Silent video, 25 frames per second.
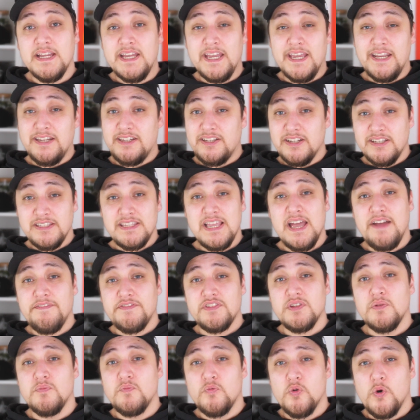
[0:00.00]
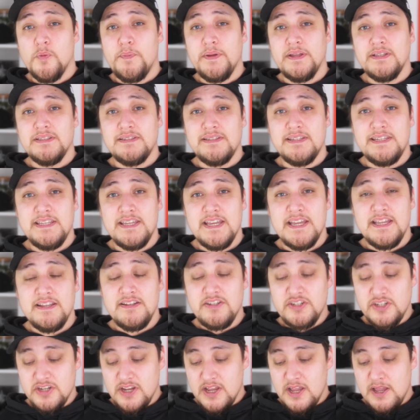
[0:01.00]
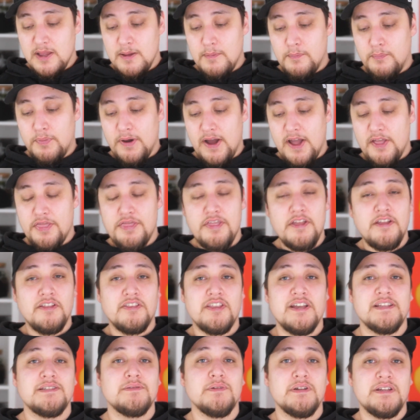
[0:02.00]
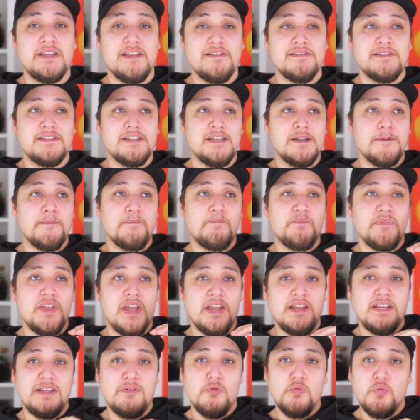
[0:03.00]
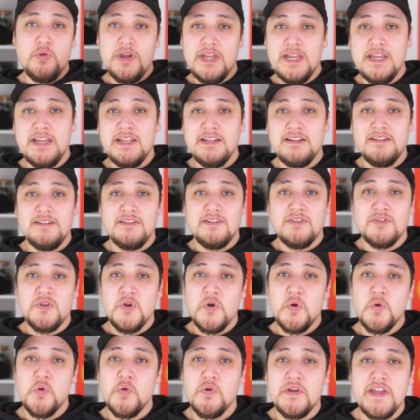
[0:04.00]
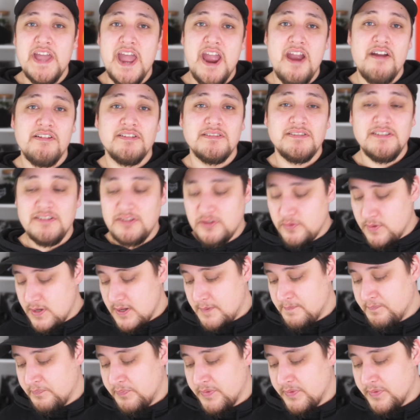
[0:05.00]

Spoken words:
It does have some warping to the edge, but I think that's what gives it a weird, cool character to it.